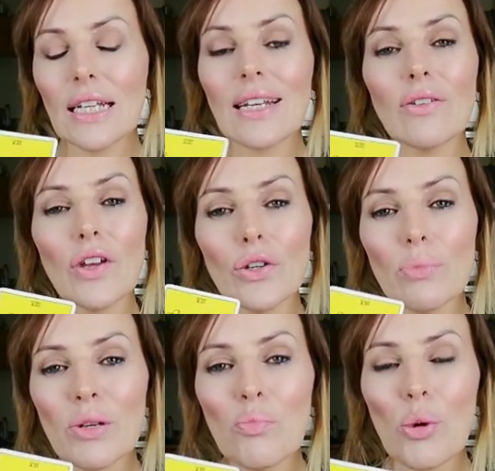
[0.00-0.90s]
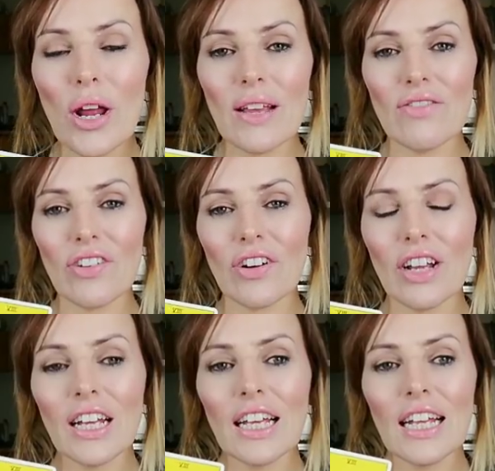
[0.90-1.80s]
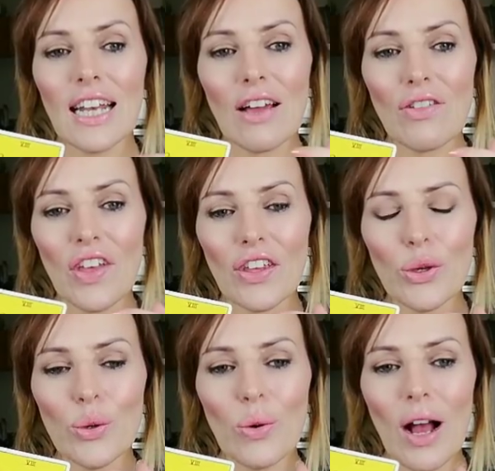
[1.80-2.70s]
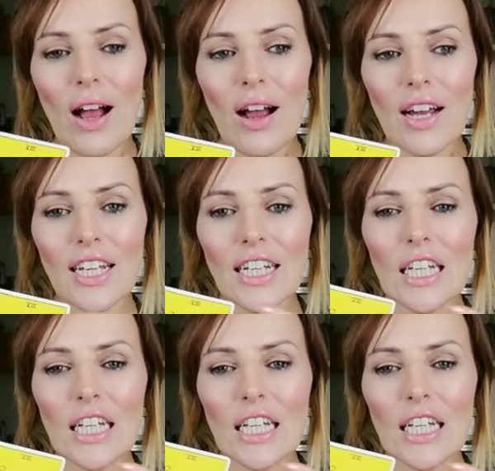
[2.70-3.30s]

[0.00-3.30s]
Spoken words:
now that you're being braver, now that you are